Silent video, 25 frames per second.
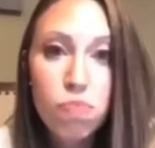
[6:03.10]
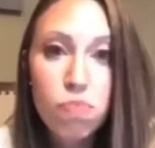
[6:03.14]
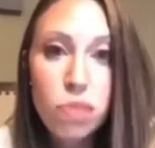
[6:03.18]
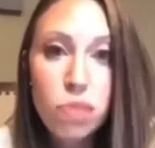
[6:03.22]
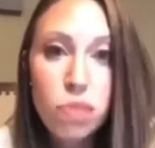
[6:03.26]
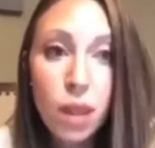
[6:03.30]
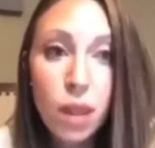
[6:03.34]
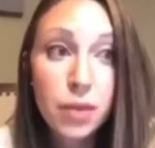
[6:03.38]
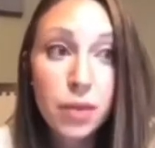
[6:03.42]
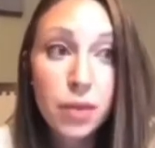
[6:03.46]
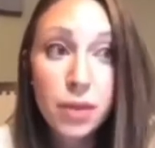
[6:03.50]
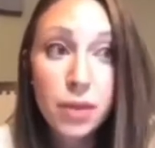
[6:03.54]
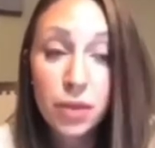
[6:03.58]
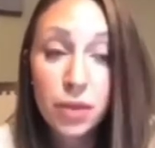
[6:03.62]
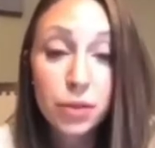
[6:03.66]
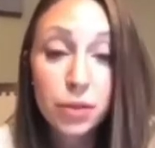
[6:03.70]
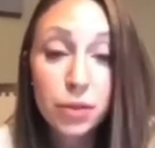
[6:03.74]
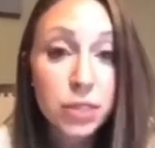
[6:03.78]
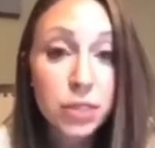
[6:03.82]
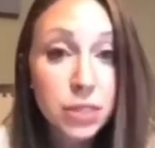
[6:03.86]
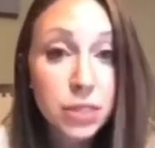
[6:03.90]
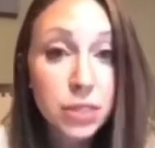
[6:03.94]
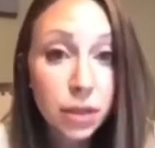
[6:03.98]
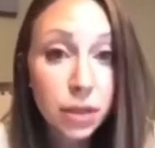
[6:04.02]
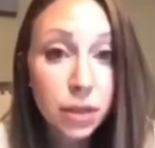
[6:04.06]
and yet they're
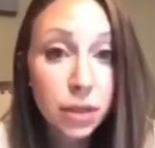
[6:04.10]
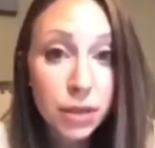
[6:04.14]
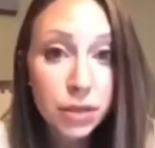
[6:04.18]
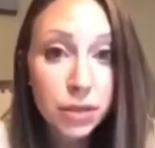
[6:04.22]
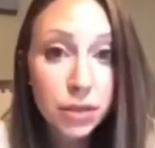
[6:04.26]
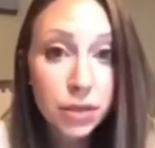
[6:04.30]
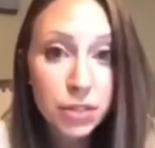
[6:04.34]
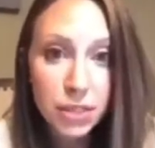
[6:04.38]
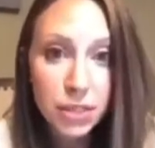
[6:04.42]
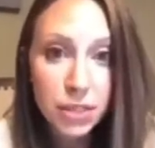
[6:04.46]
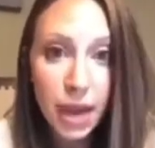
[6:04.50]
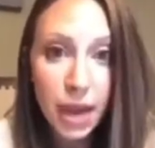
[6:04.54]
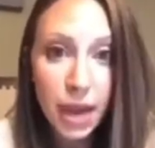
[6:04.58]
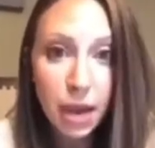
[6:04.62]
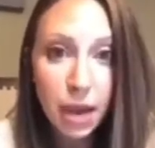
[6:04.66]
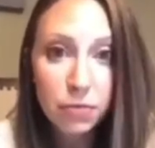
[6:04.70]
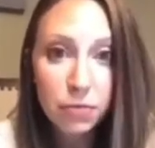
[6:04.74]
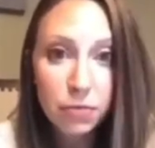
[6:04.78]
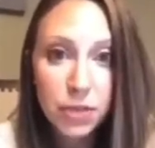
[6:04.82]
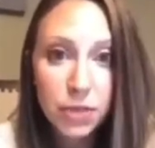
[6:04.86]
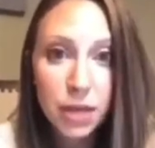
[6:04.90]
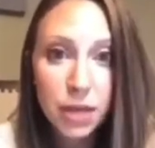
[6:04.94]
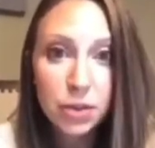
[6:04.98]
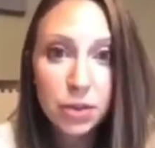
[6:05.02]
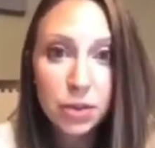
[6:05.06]
still
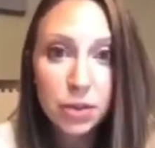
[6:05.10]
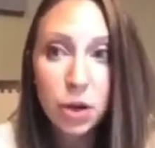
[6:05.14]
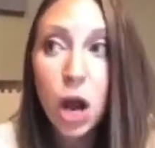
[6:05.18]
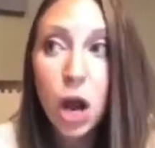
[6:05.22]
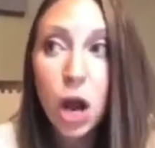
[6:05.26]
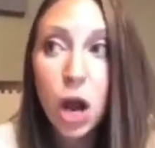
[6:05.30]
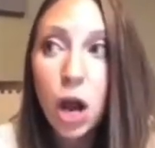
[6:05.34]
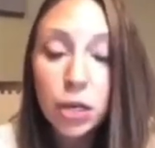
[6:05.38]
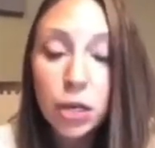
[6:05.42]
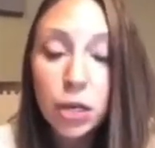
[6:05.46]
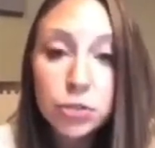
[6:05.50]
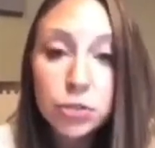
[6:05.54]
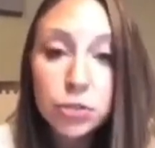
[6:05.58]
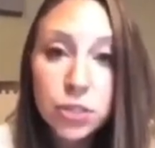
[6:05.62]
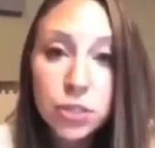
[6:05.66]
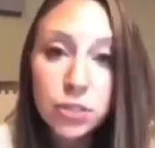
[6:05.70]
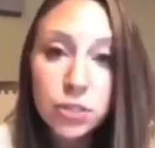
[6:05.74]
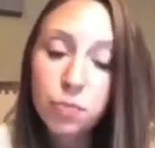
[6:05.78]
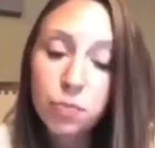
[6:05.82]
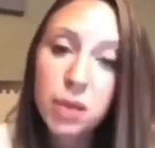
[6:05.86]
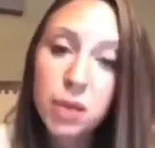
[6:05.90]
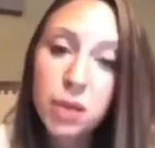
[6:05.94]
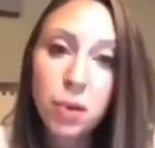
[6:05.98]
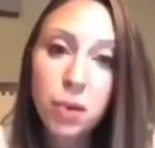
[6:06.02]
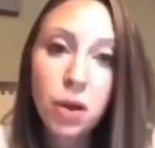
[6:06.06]
understaffed. And there are hundreds of
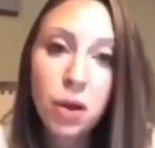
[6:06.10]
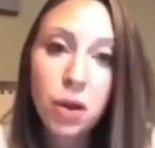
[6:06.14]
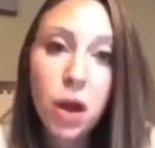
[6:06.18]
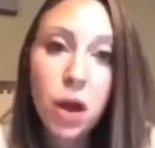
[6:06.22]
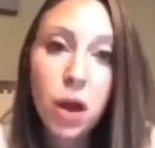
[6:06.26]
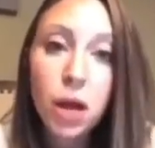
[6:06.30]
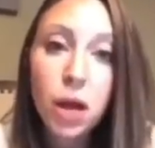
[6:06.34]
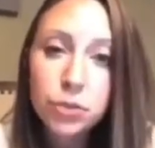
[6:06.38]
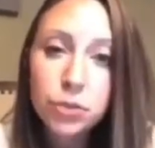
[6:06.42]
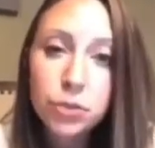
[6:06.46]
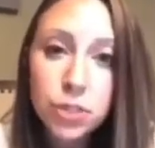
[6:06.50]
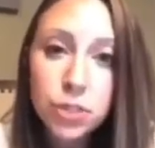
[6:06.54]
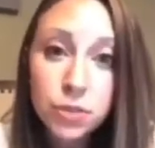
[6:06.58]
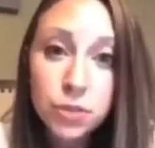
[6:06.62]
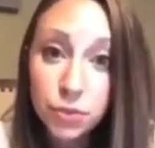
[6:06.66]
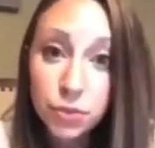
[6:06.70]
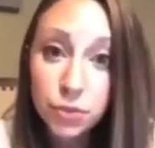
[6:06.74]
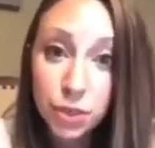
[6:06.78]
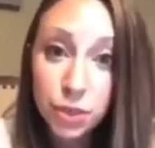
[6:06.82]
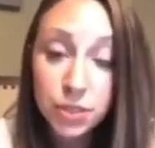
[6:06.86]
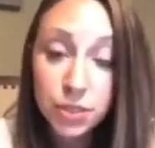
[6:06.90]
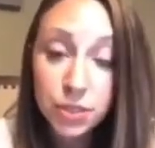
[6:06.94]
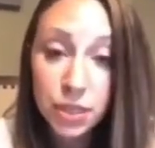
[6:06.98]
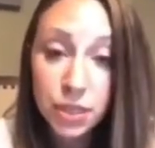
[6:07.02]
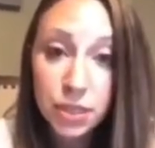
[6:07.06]
people, hundreds of
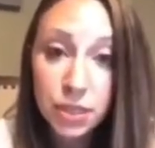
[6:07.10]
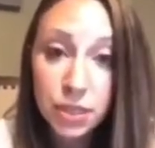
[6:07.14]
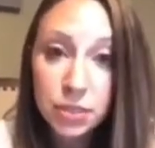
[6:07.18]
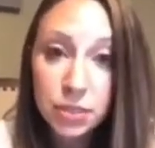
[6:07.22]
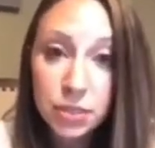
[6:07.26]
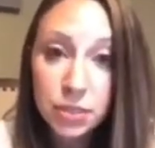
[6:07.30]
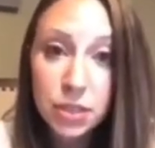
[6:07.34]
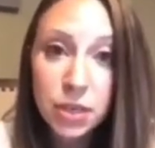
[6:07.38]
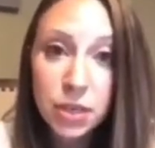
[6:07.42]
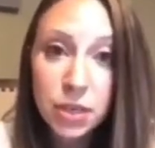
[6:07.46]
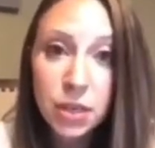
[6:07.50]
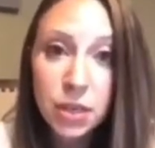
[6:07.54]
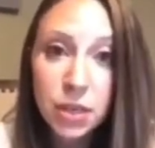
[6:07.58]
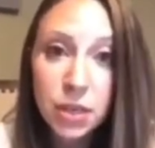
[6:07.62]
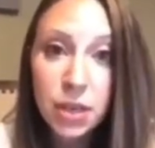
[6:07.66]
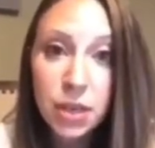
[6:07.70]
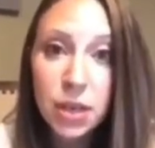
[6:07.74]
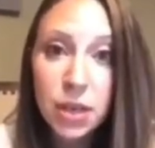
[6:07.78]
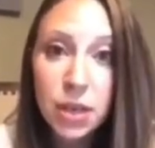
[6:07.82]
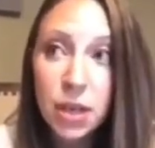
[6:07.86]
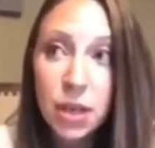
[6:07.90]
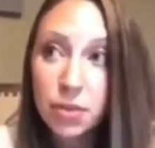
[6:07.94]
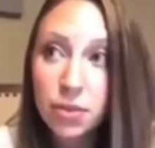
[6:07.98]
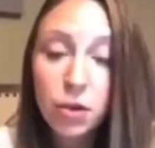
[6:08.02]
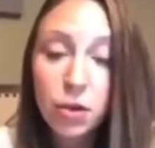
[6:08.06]
nurses
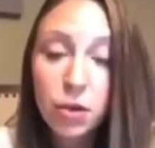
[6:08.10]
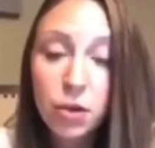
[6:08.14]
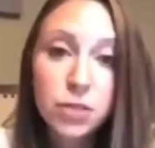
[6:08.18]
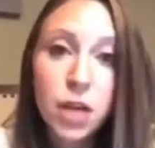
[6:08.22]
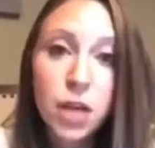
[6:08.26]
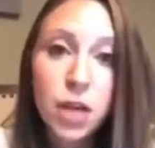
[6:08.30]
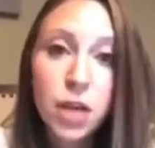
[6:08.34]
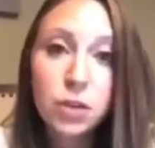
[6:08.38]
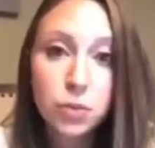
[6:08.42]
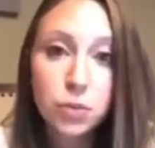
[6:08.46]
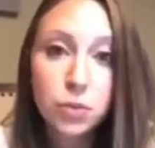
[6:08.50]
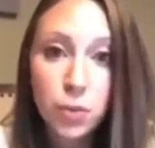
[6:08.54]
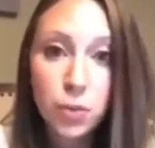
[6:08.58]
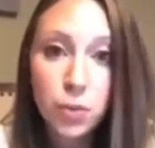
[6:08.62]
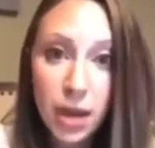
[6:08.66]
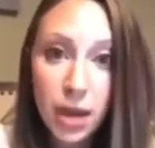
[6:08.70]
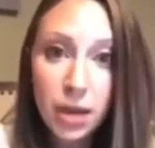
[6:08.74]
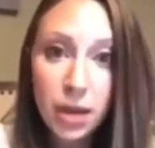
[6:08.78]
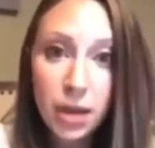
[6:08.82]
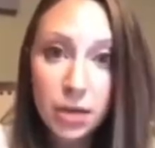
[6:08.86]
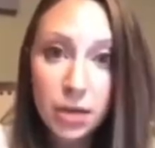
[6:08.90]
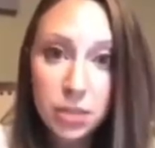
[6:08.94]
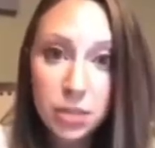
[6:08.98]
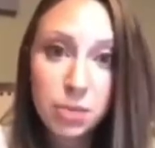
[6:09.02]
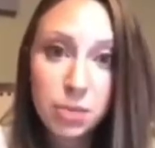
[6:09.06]
in the hotels
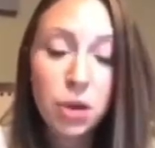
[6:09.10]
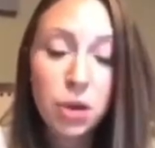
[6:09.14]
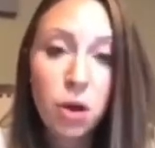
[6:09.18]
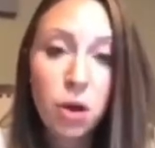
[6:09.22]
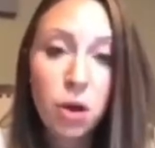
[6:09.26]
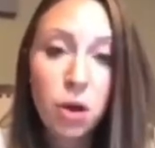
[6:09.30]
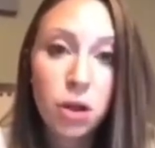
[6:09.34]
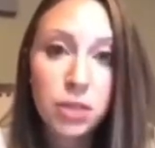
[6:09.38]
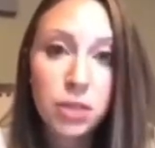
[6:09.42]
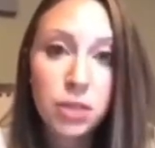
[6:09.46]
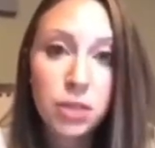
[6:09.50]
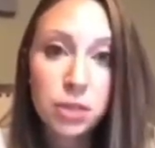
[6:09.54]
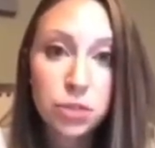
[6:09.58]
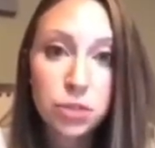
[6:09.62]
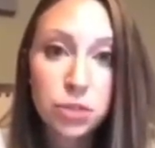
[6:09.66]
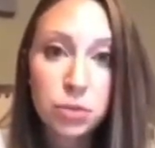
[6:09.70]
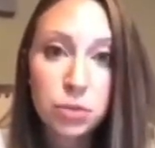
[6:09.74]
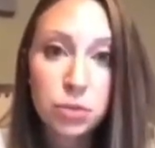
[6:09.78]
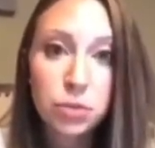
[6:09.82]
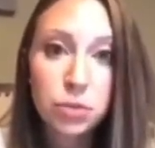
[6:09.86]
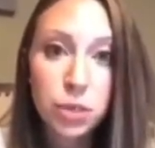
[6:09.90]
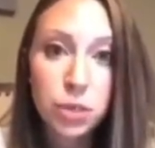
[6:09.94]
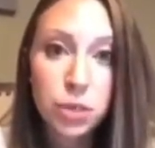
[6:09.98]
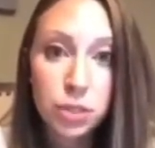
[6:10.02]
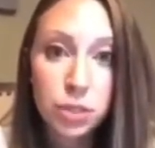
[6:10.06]
waiting to be called
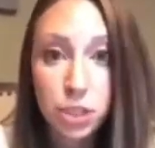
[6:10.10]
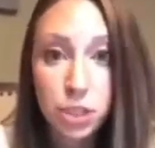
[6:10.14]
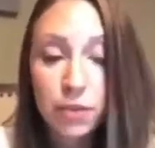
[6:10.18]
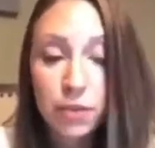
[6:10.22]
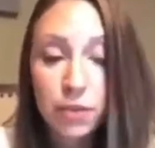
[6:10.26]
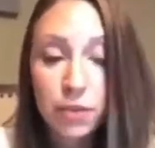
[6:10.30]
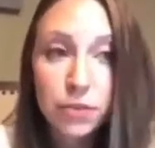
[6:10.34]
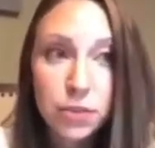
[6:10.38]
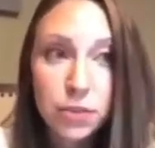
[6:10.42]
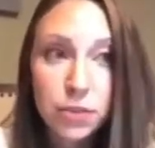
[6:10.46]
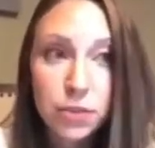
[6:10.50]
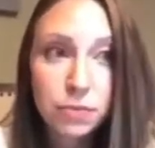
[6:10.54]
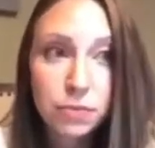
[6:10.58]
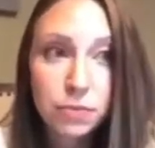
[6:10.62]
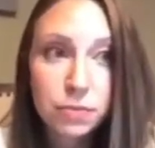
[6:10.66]
onto a shift.